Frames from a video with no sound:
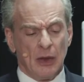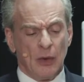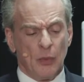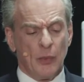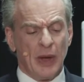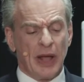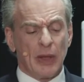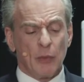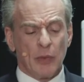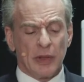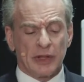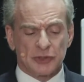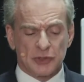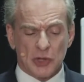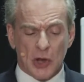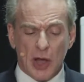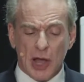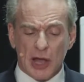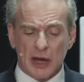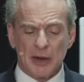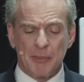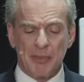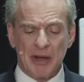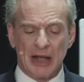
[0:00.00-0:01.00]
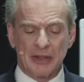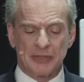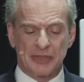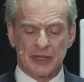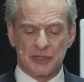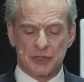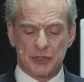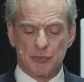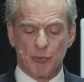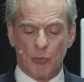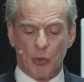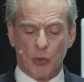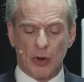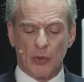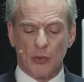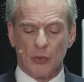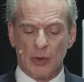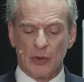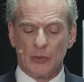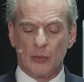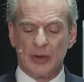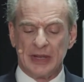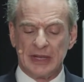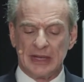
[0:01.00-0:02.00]
Well, we'll talk about this more
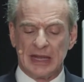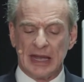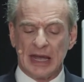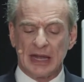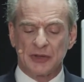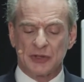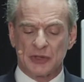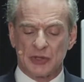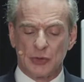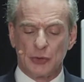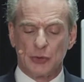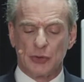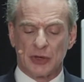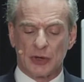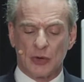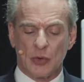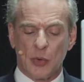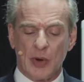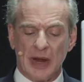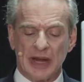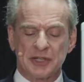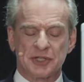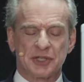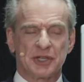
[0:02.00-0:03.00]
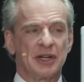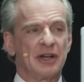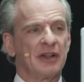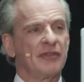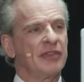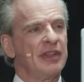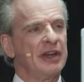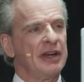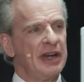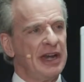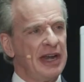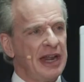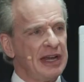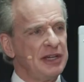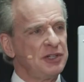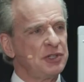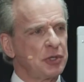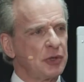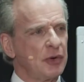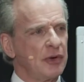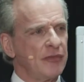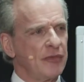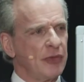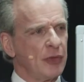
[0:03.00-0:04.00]
when we get to the question of the
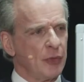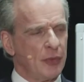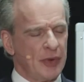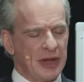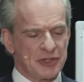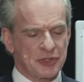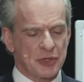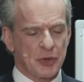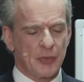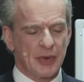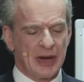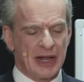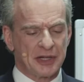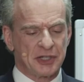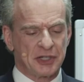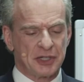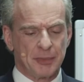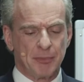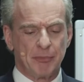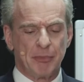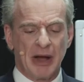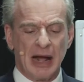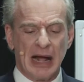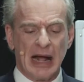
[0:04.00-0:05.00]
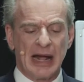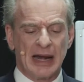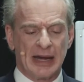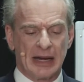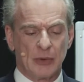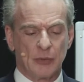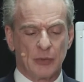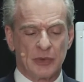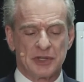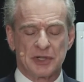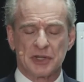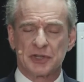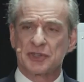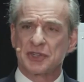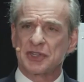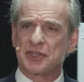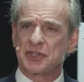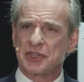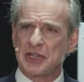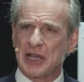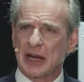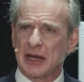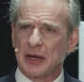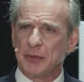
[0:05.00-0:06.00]
nature of the resurrection body, which is the
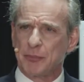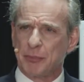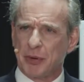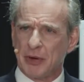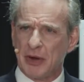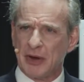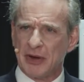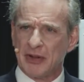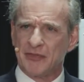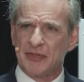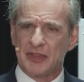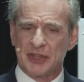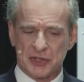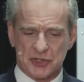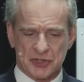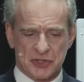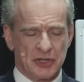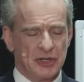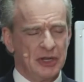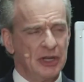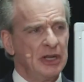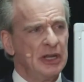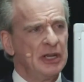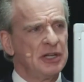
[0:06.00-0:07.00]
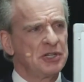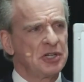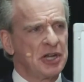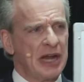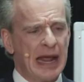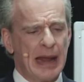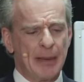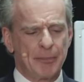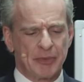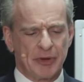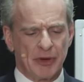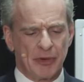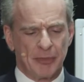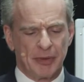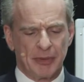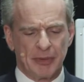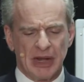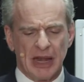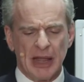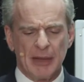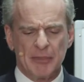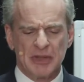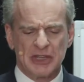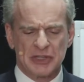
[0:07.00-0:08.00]
second part of this chapter. But
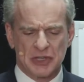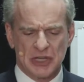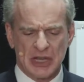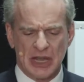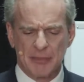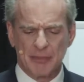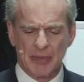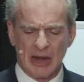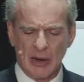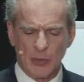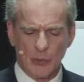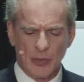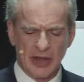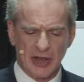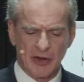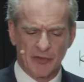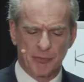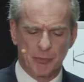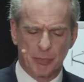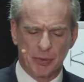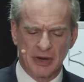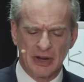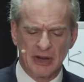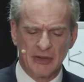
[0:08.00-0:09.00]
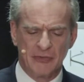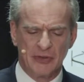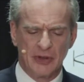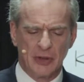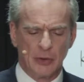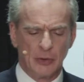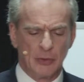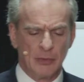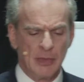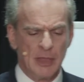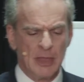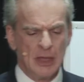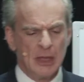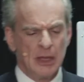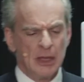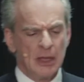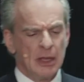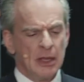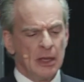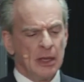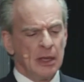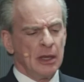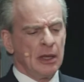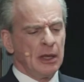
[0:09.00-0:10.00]
let me say, by way of preview,
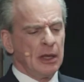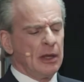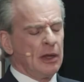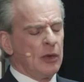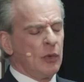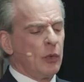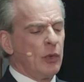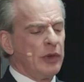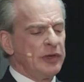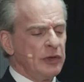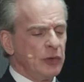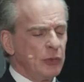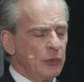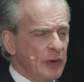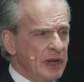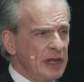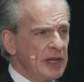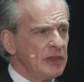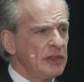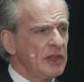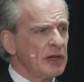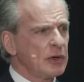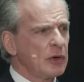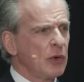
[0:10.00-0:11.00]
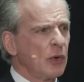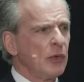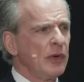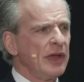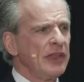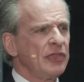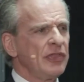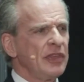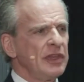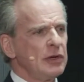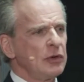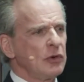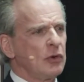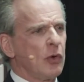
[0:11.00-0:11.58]
when you read the Corinthian